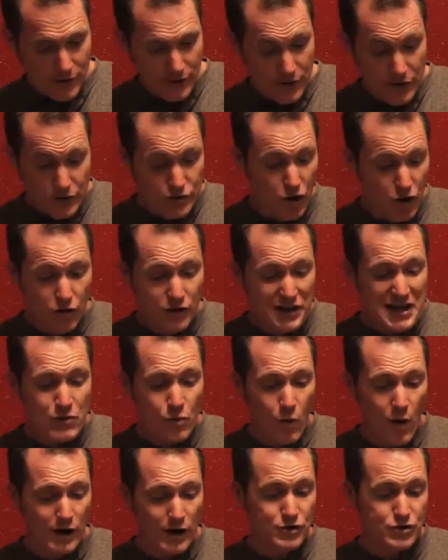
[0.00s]
There's only
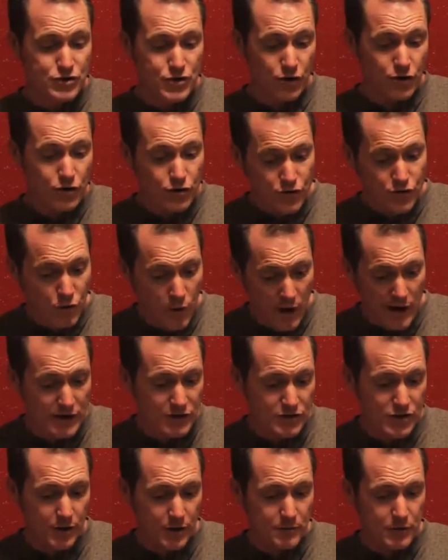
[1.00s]
one truth, one
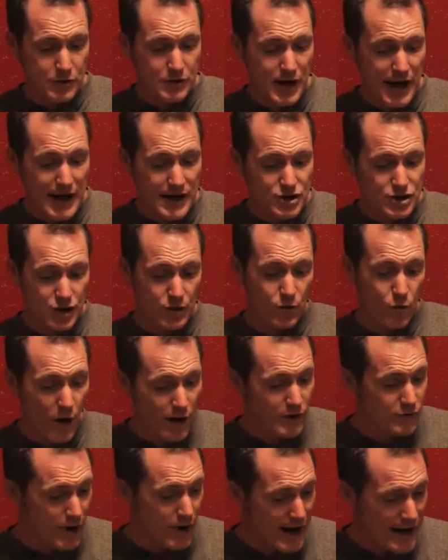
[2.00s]
interpretation,
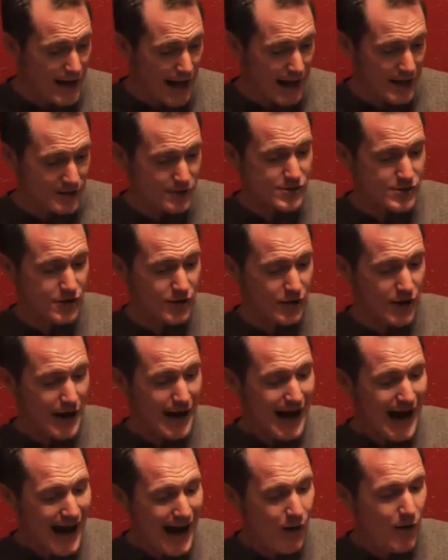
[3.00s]
one right answer.
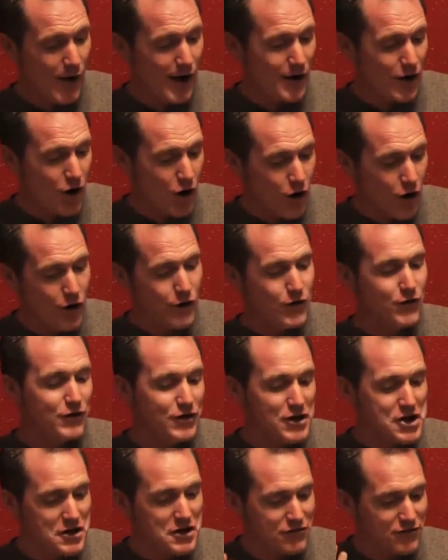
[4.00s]
How on earth
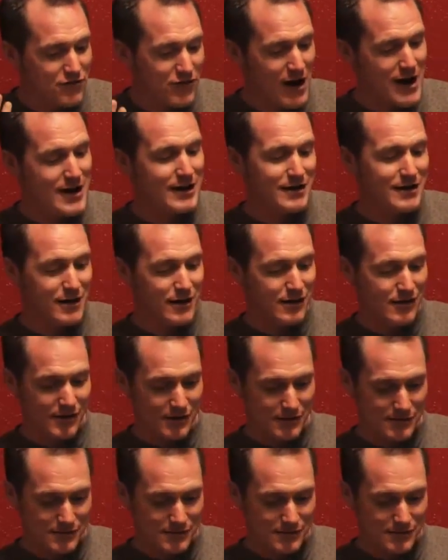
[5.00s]
do you find it?